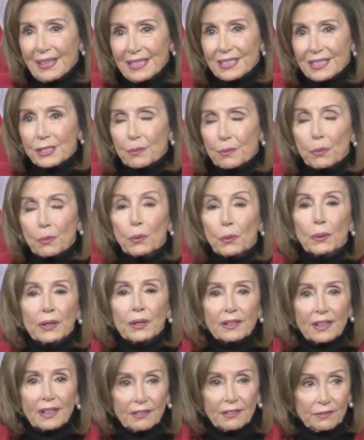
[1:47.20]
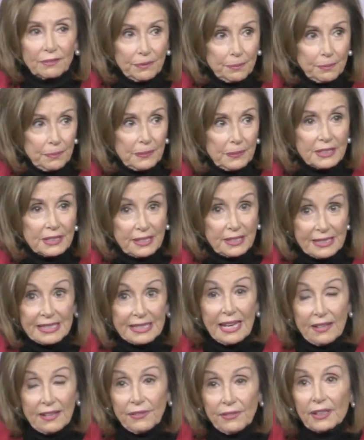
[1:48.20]
in support of
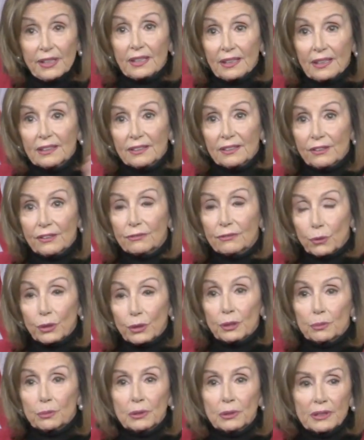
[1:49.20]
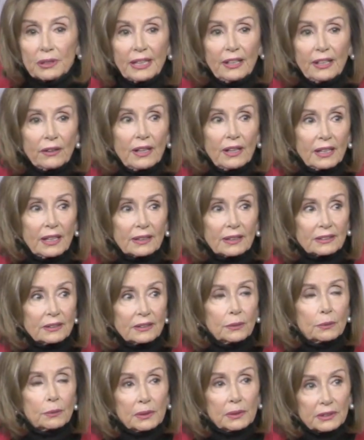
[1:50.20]
saving the Affordable Care Act.
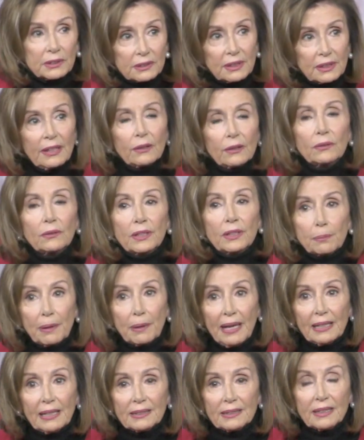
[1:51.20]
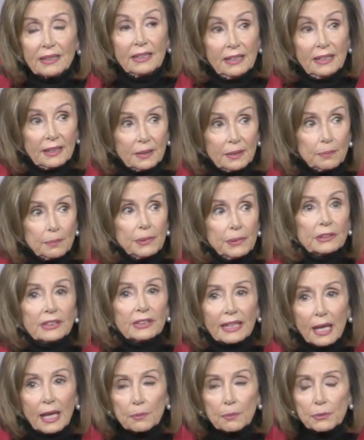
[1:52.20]
So it was not only passed
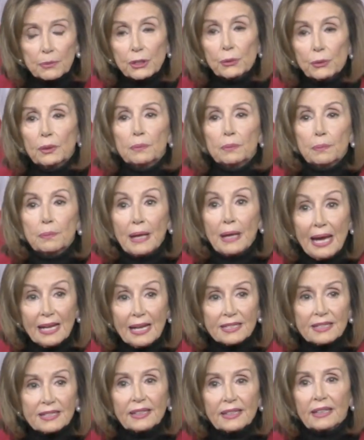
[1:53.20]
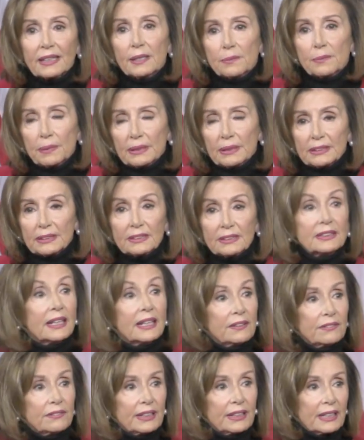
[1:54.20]
building up to it, passing it, but
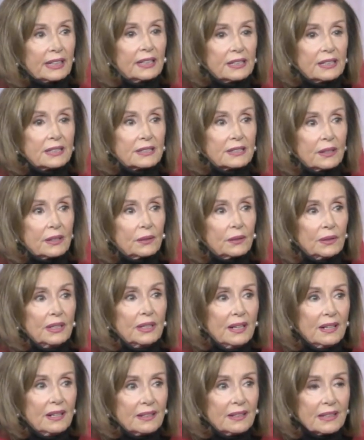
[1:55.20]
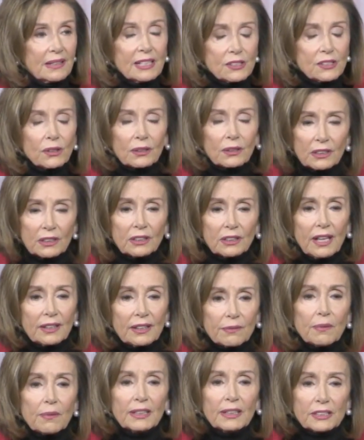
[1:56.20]
saving it. So that took a
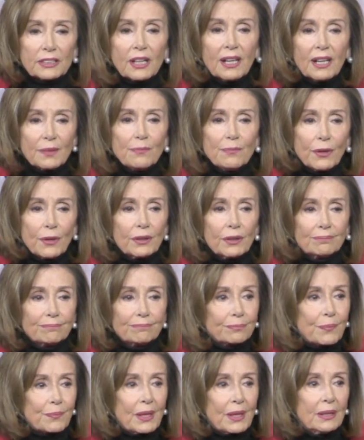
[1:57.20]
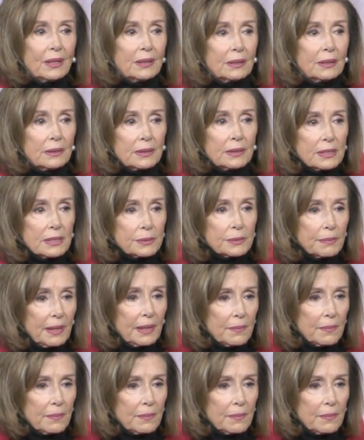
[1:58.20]
lot of my time. Yes,